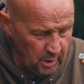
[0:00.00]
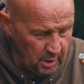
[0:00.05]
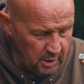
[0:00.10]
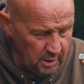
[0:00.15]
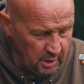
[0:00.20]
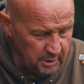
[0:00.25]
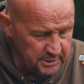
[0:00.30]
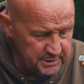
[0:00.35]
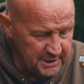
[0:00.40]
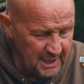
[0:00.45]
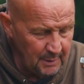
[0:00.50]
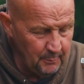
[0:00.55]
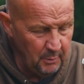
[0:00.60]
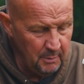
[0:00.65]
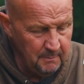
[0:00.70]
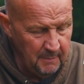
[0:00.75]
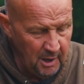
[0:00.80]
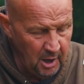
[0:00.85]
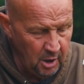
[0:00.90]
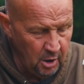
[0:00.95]
I sat with
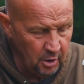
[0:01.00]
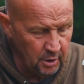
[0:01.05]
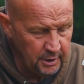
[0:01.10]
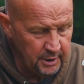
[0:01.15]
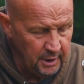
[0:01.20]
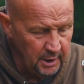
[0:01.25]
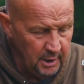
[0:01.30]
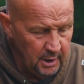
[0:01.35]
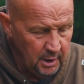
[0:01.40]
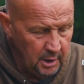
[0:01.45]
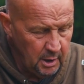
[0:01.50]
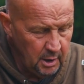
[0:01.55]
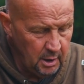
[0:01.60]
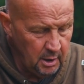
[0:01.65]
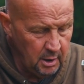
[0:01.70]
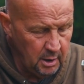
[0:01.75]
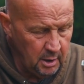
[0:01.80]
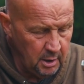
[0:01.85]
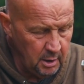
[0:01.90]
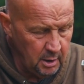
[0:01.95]
Mark,
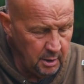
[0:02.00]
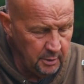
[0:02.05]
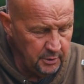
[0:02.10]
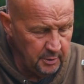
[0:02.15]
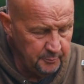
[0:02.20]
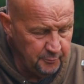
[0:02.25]
the